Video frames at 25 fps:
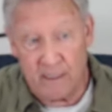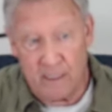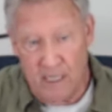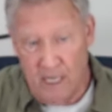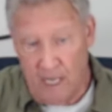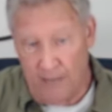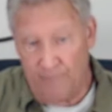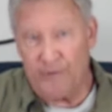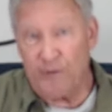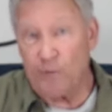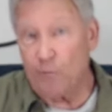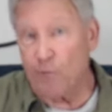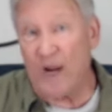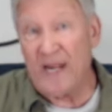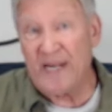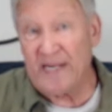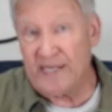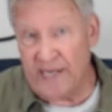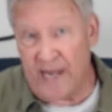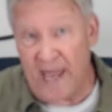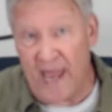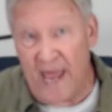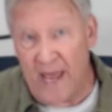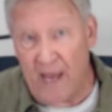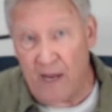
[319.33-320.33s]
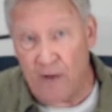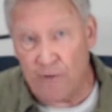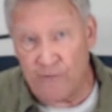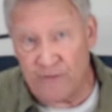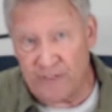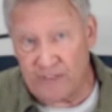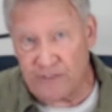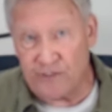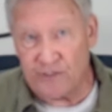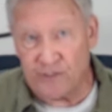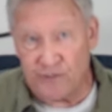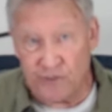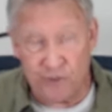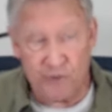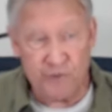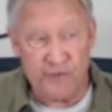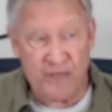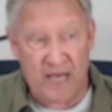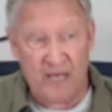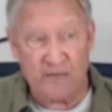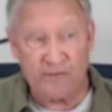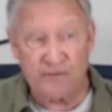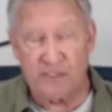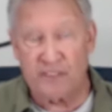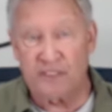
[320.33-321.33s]
I mean, right now, this is
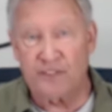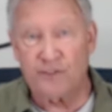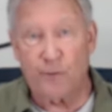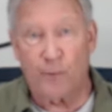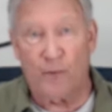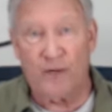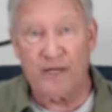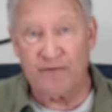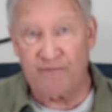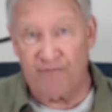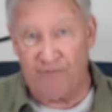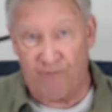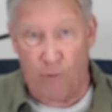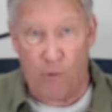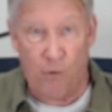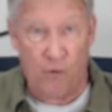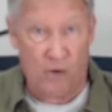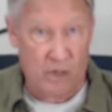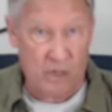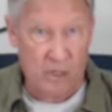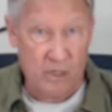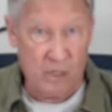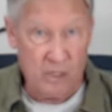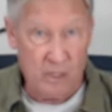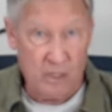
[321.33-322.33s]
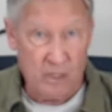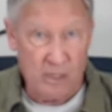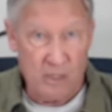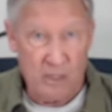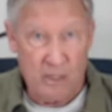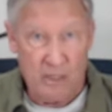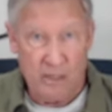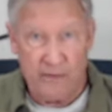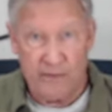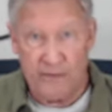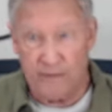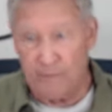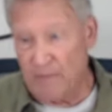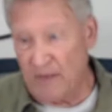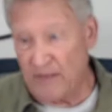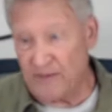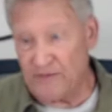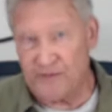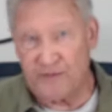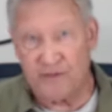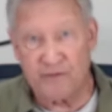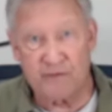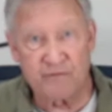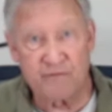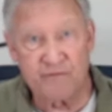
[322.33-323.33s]
2024, the
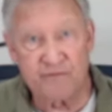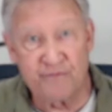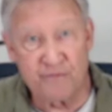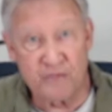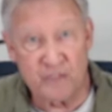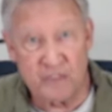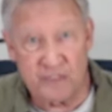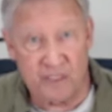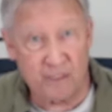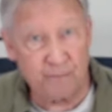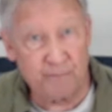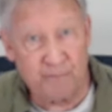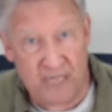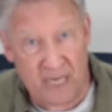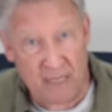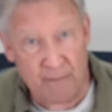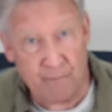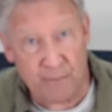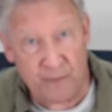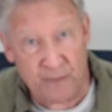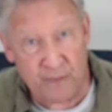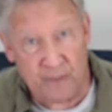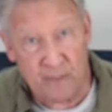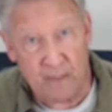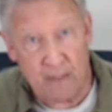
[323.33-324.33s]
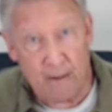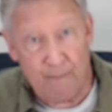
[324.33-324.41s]
month of September.